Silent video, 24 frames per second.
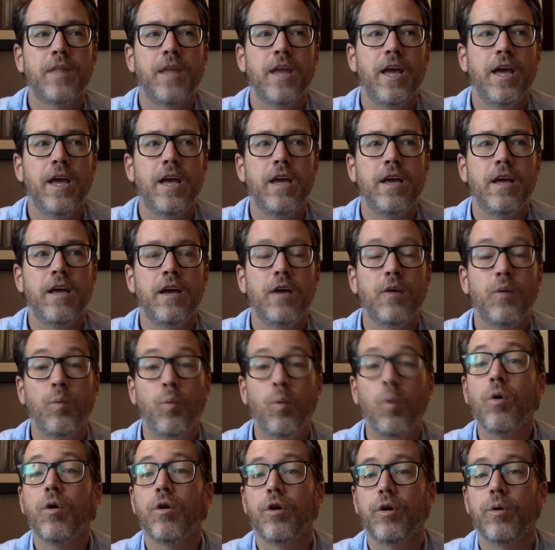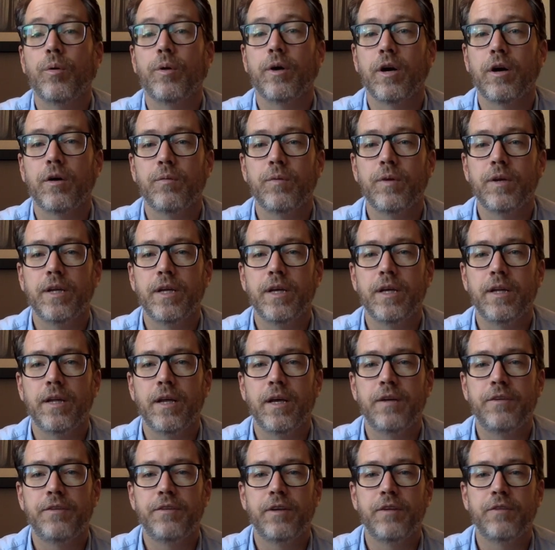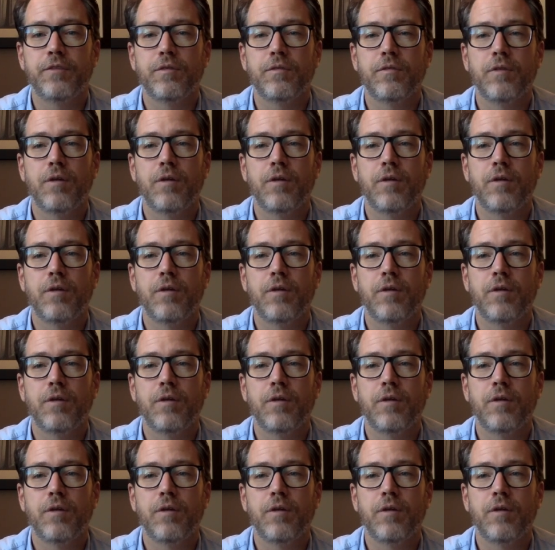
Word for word: a, a war going on, really, in that sense of,